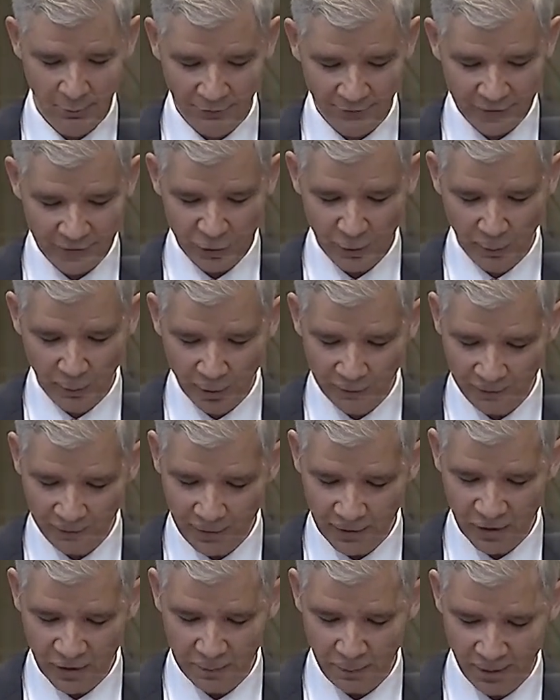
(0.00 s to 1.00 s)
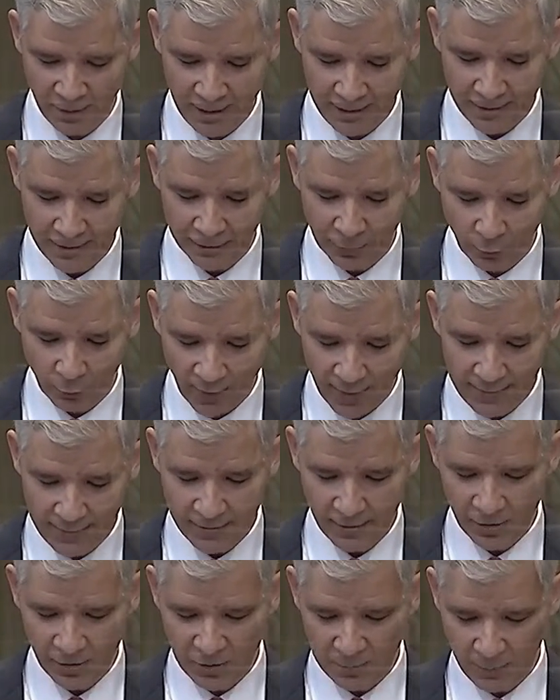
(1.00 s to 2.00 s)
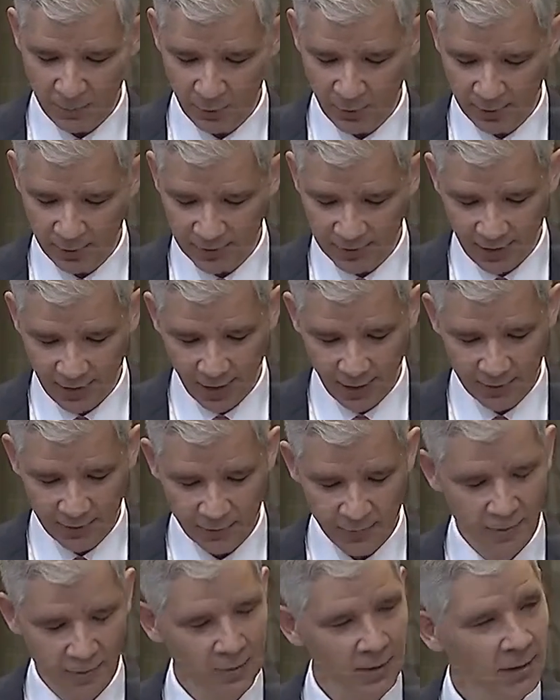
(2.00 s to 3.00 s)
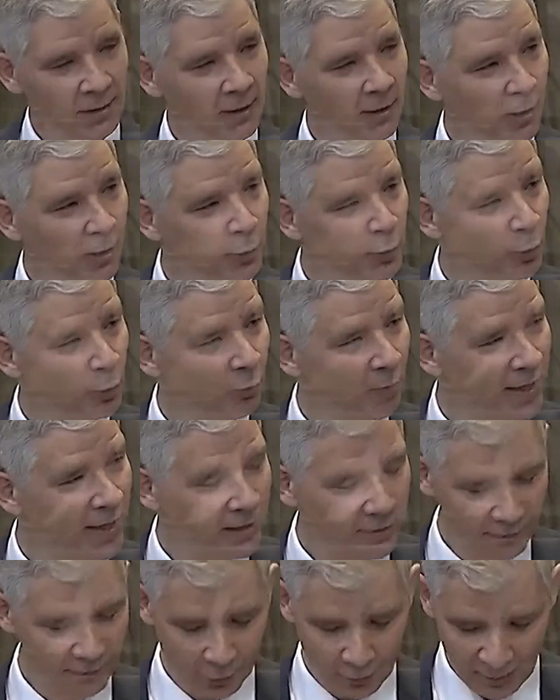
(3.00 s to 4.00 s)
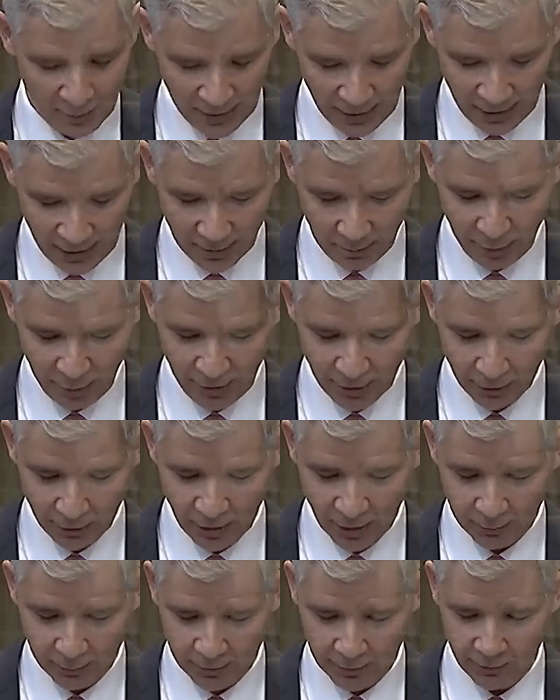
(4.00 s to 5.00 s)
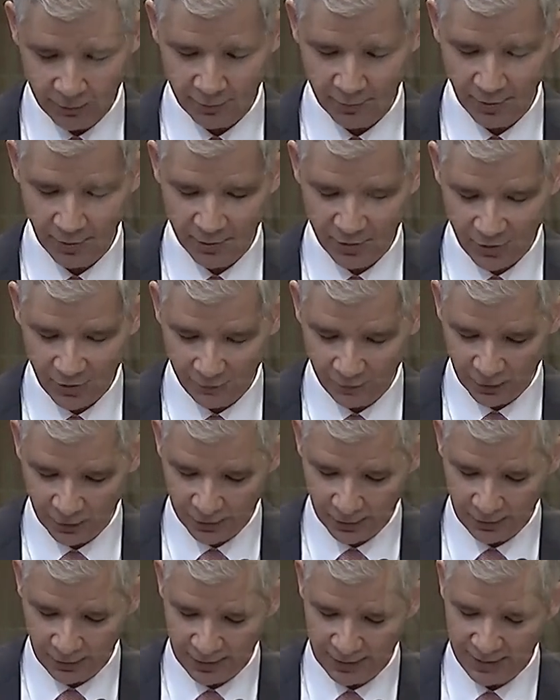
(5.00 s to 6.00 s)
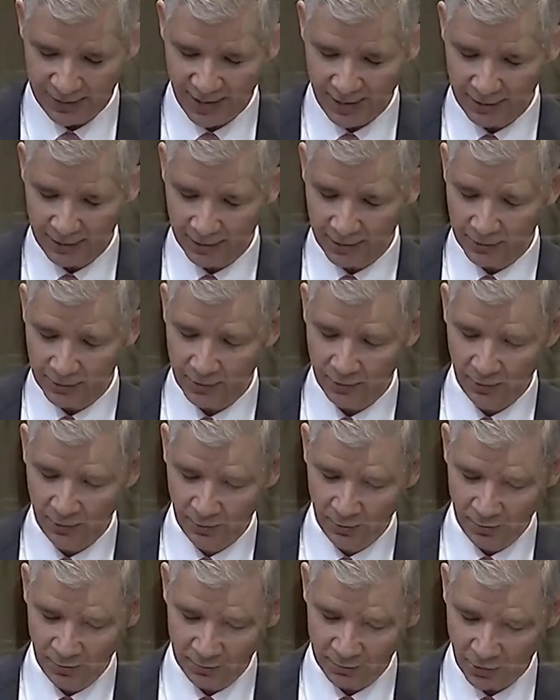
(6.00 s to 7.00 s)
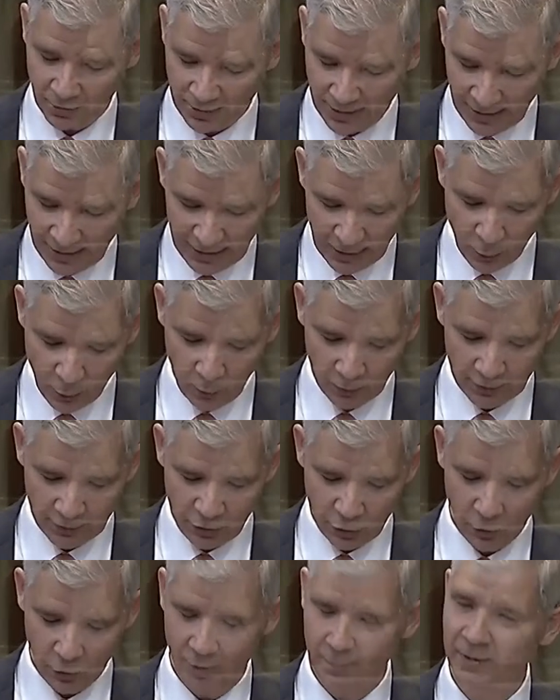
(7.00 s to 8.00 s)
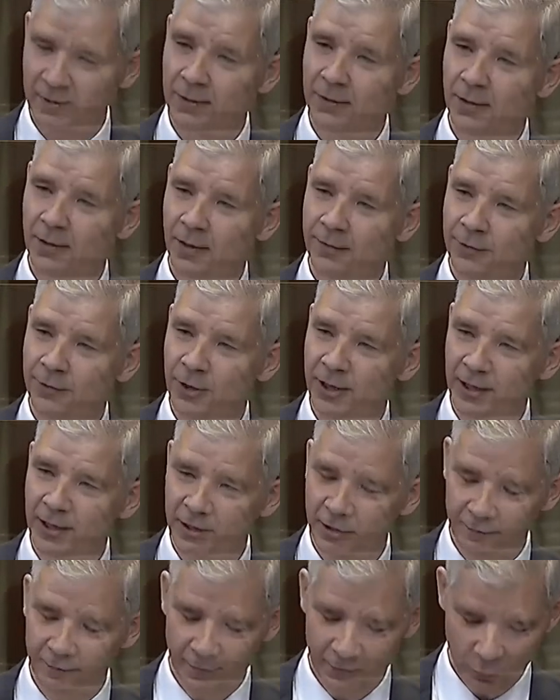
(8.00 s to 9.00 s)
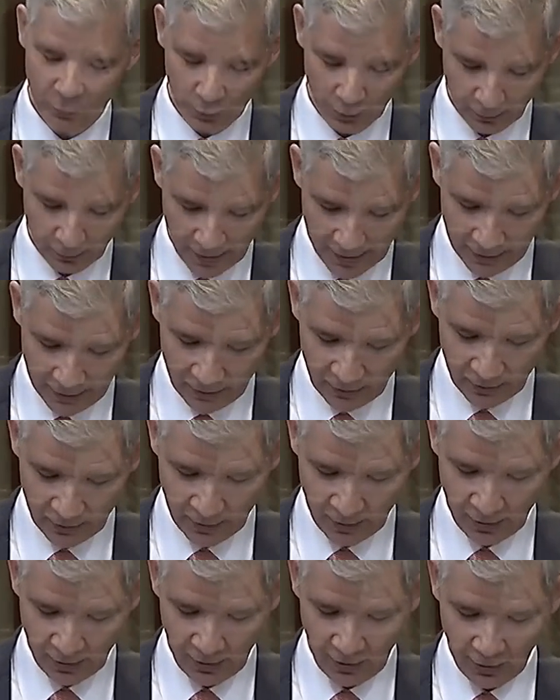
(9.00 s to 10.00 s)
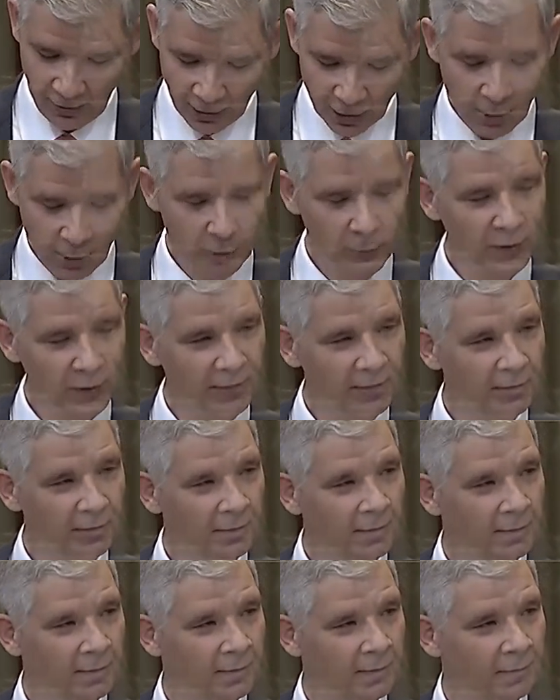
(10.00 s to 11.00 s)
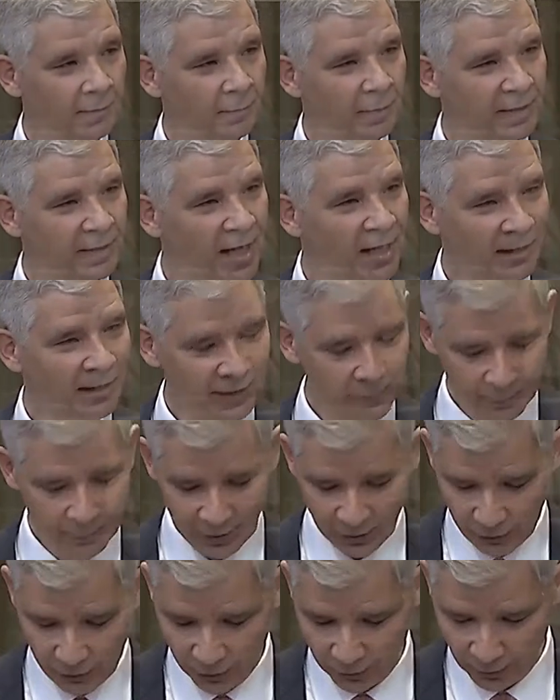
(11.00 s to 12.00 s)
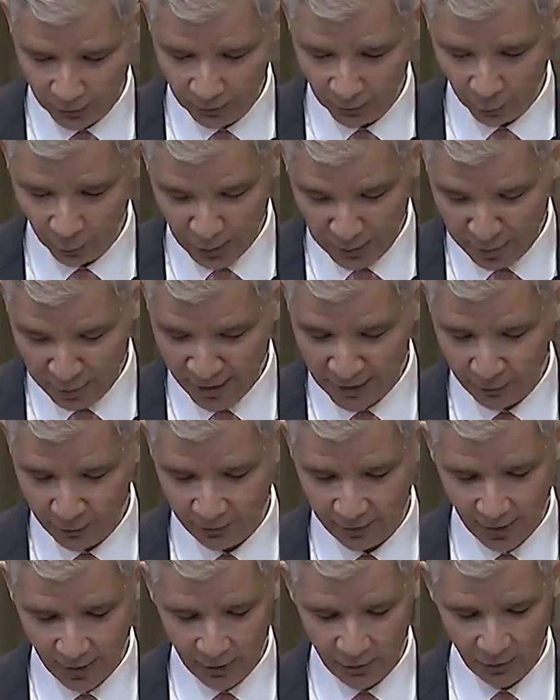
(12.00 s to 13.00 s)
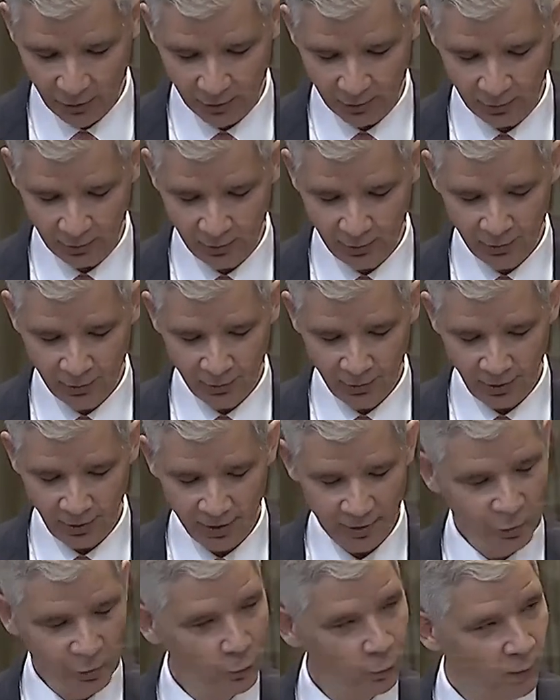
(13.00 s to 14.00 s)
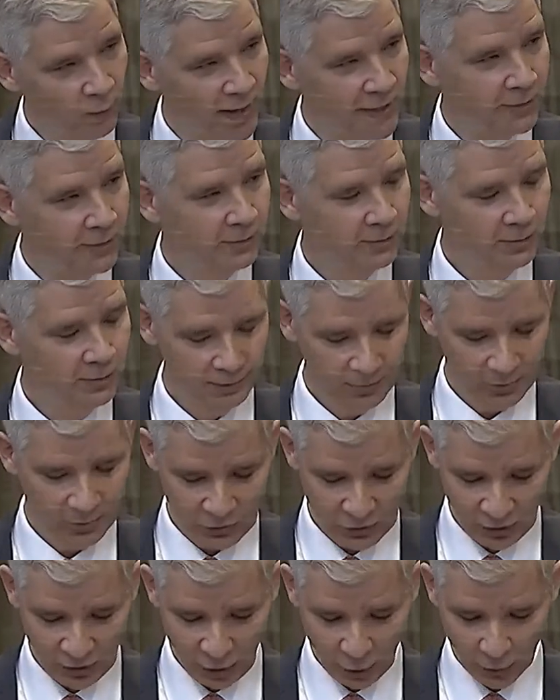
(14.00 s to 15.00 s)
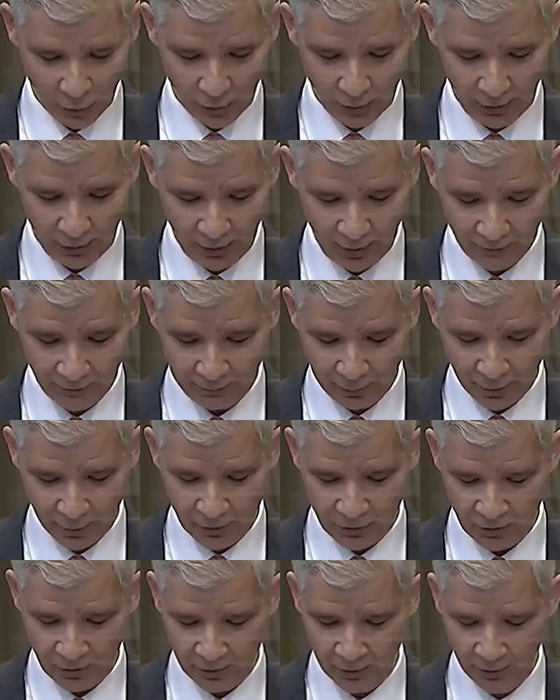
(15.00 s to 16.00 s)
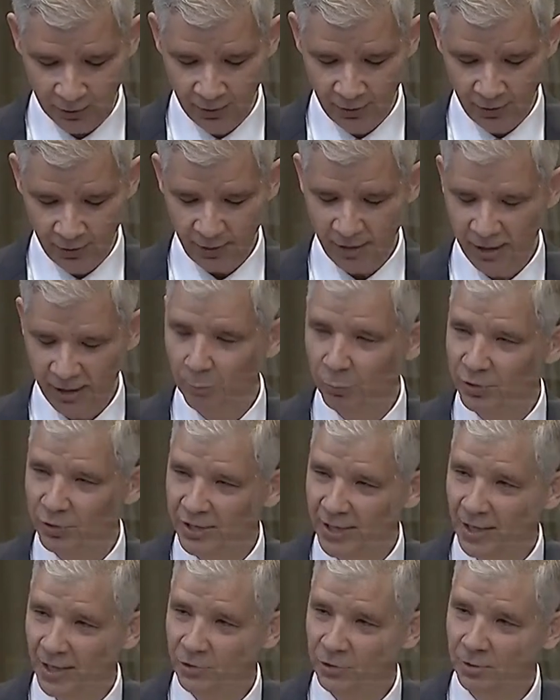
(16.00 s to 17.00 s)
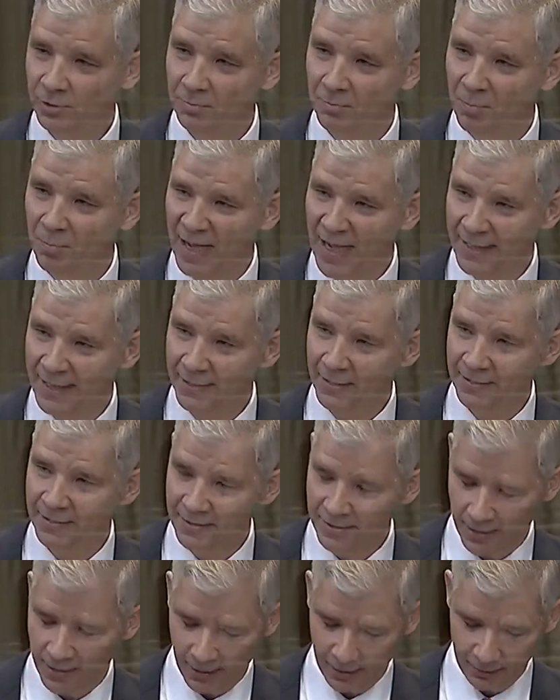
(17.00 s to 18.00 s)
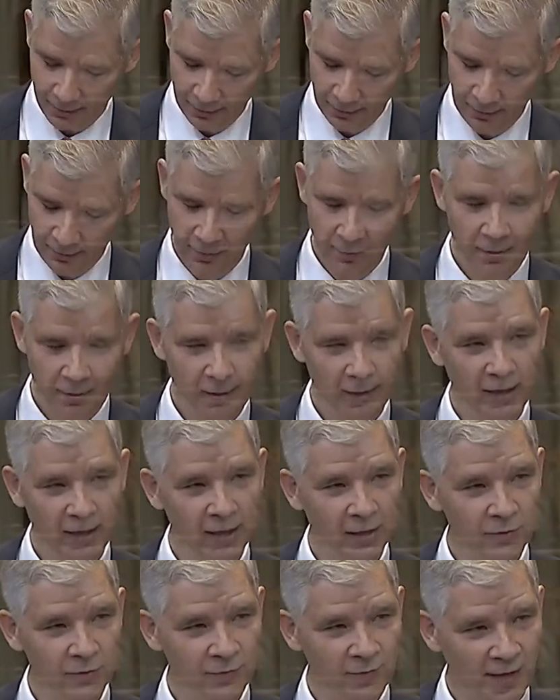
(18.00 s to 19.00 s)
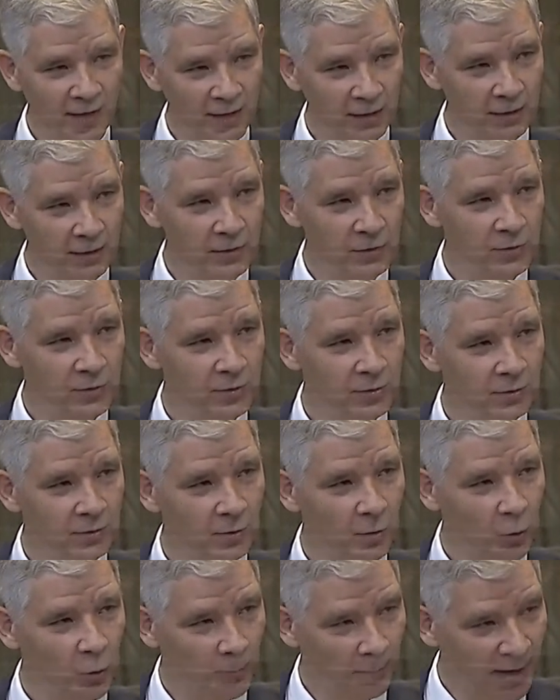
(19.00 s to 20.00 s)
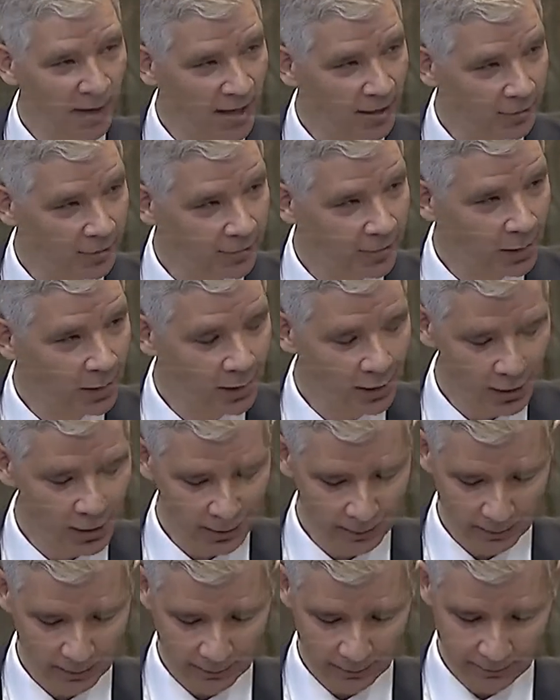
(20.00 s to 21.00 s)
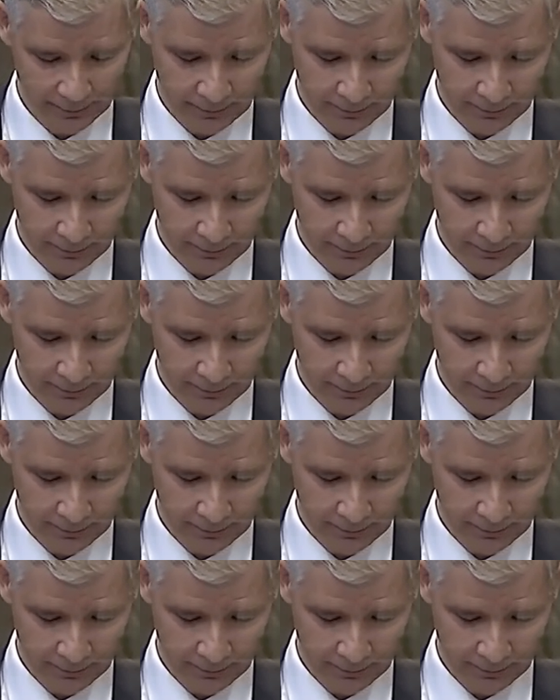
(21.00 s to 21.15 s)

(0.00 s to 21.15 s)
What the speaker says: Professor Murphy explained that the rights in dispute in this case include the right of Armenian POWs and civilian detainees to the equal enjoyment of their individual rights, including, but not limited to, repatriation and the right to security of person and protection by the state against violence or bodily harm.